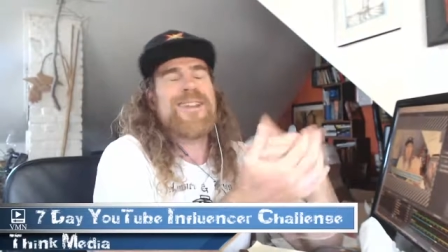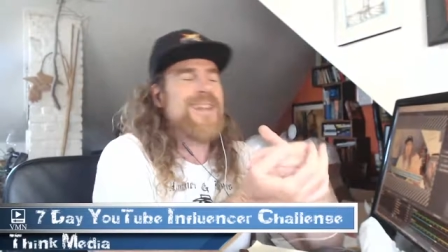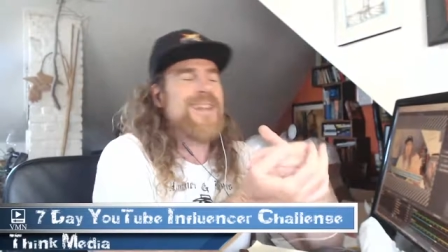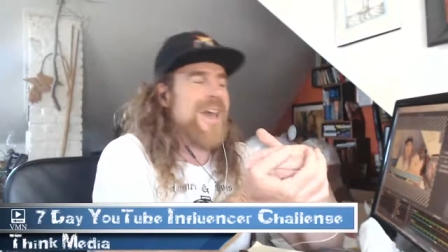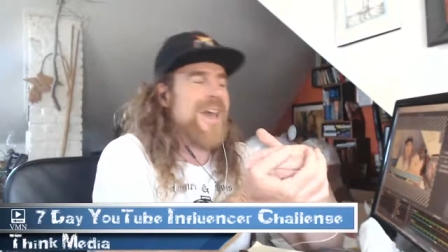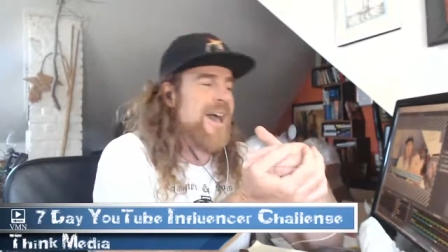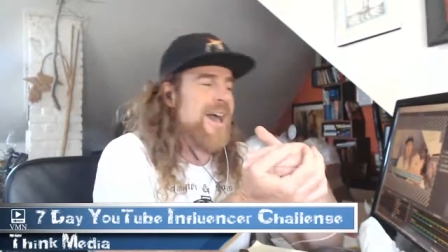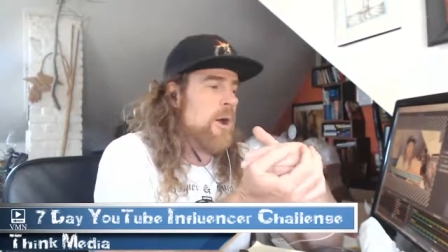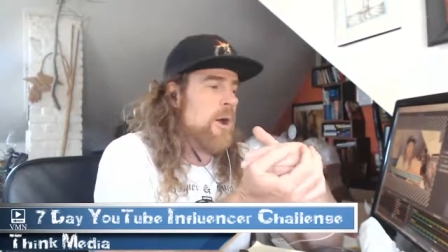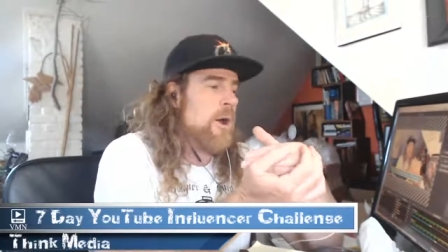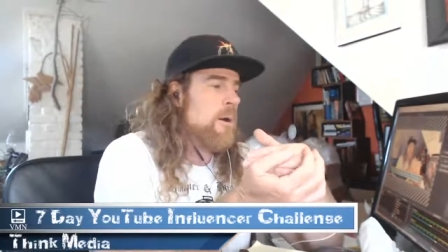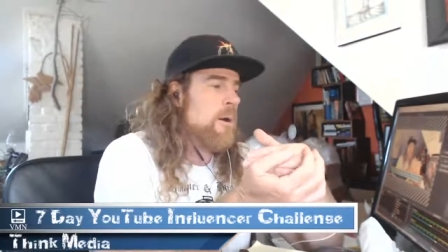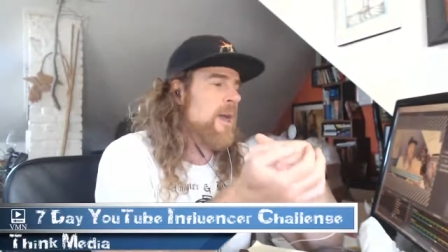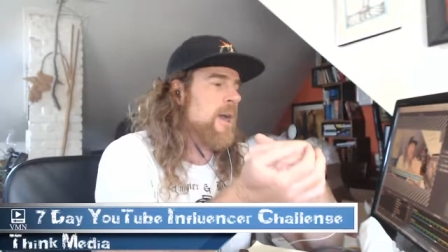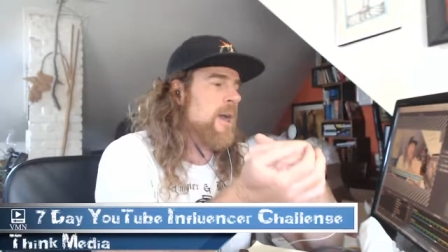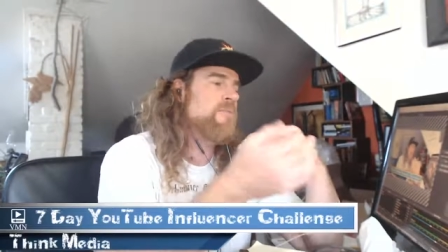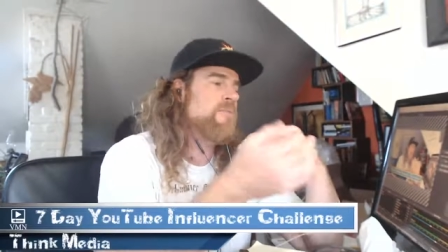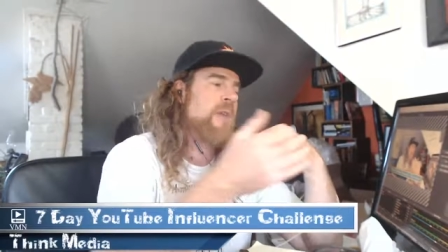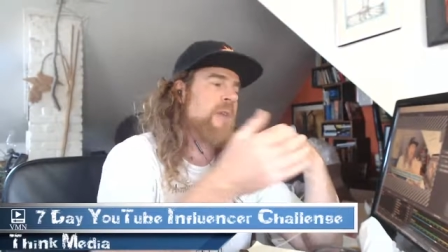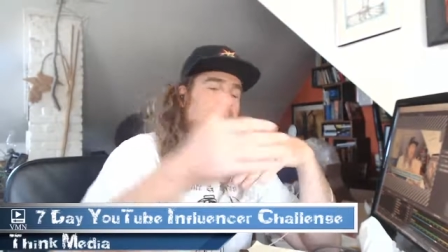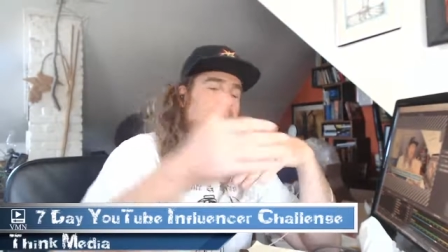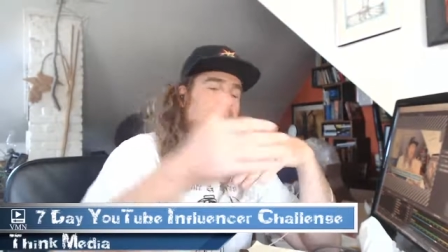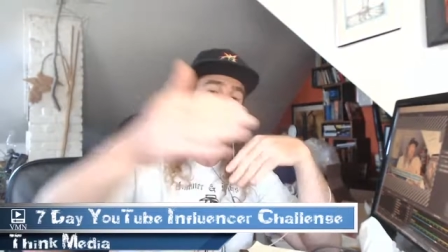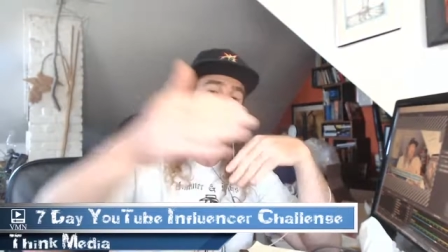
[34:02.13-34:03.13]
now, and
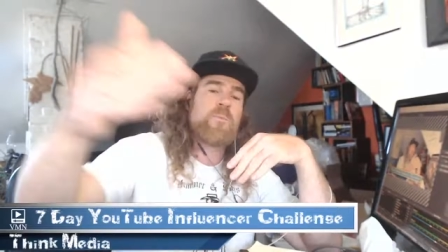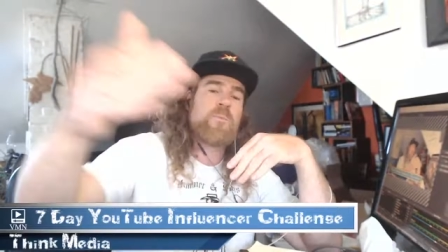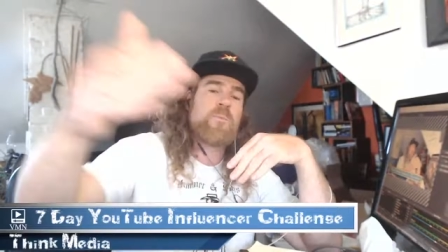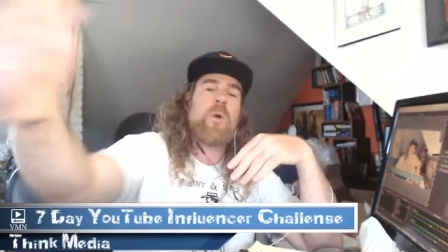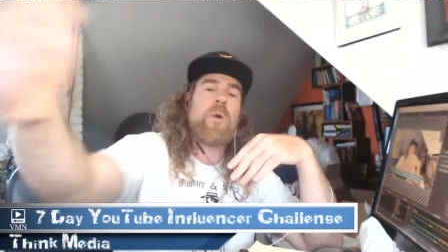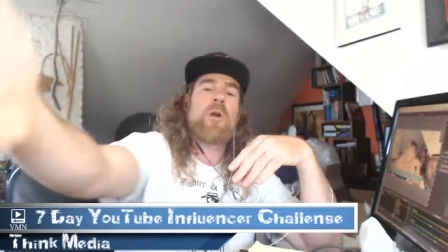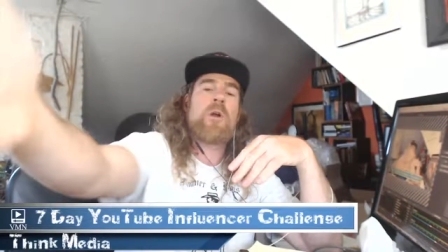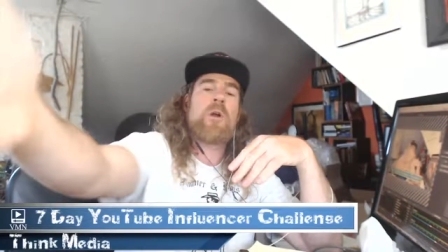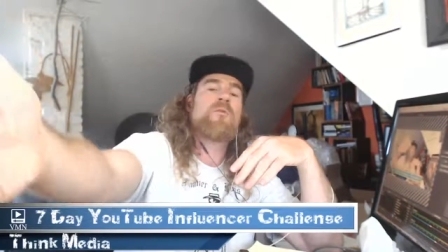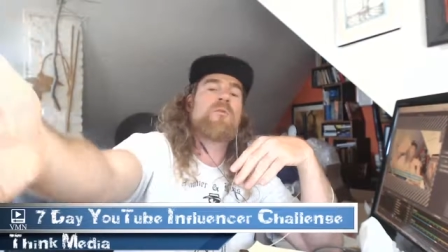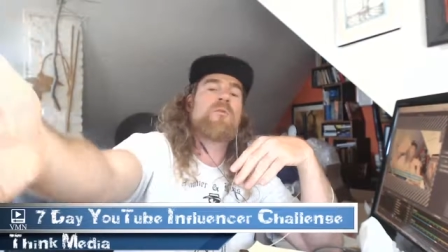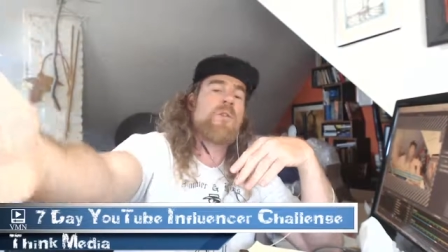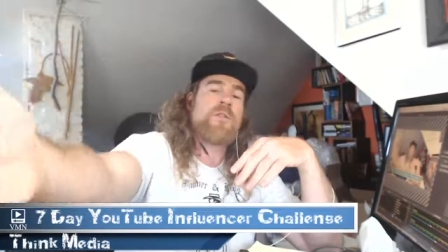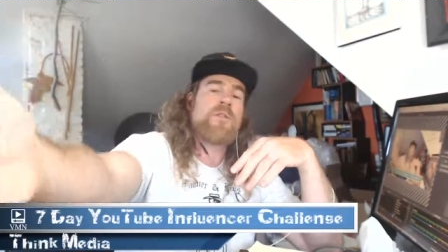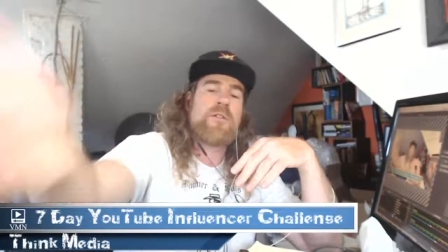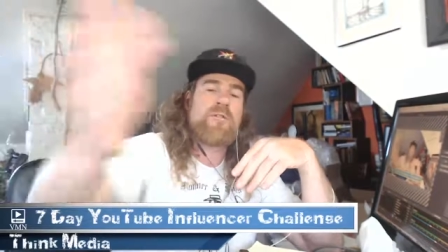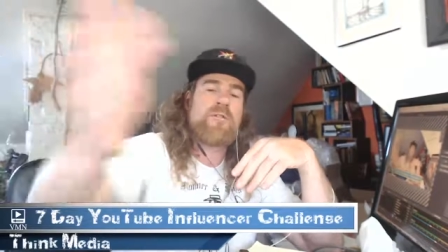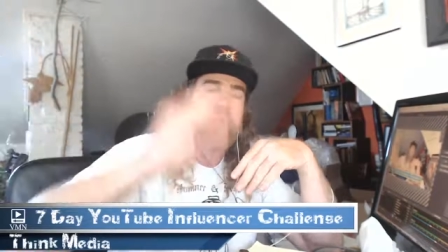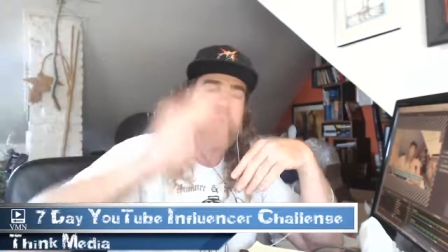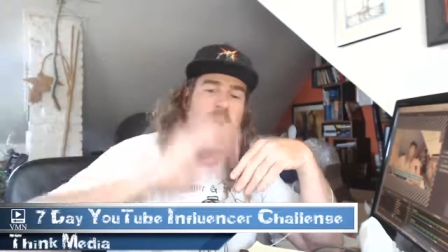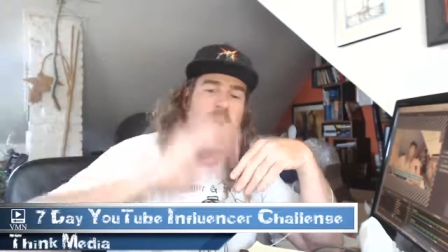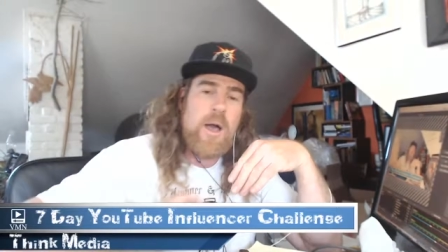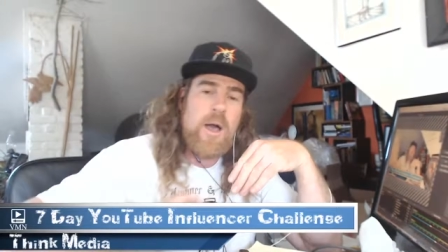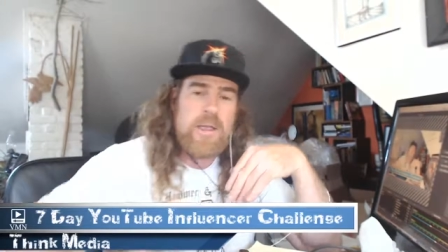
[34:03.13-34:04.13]
that's part of what the
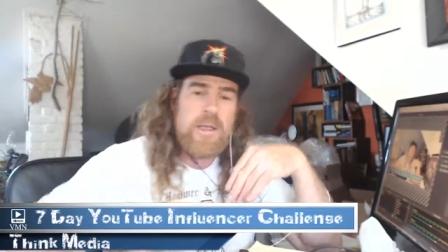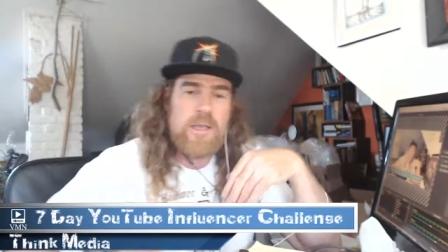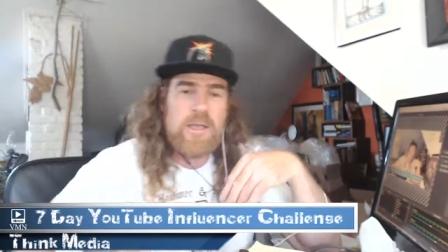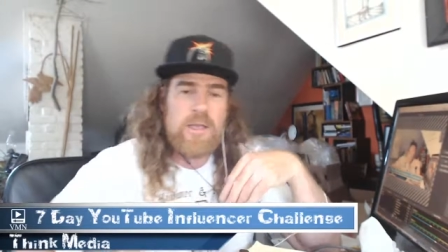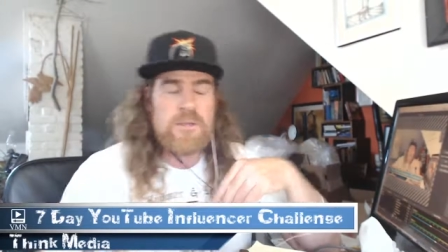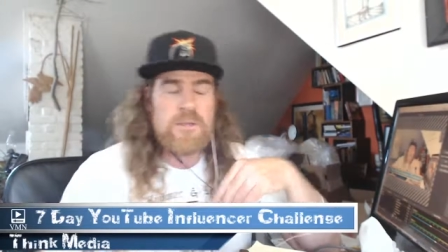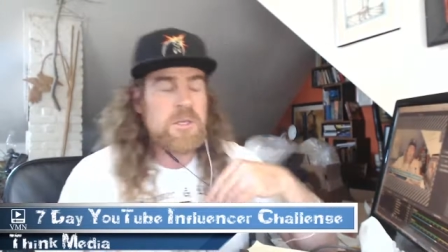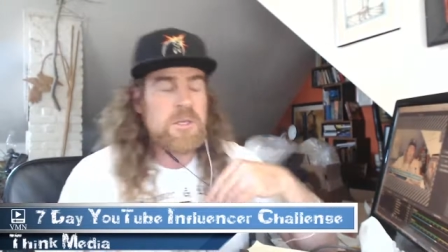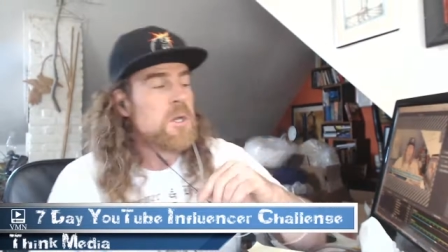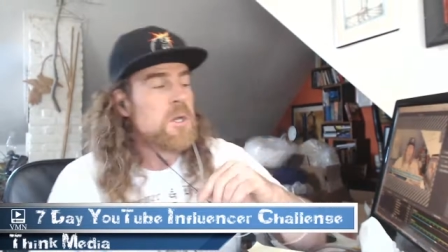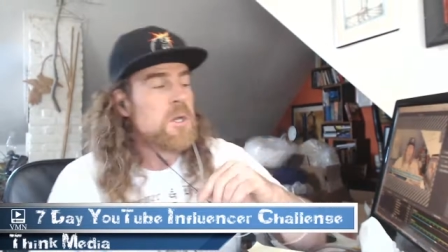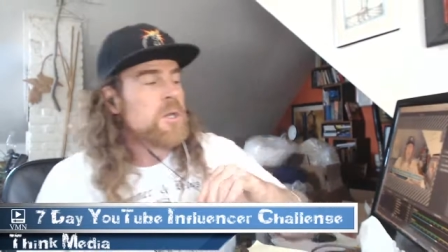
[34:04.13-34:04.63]
vlog is.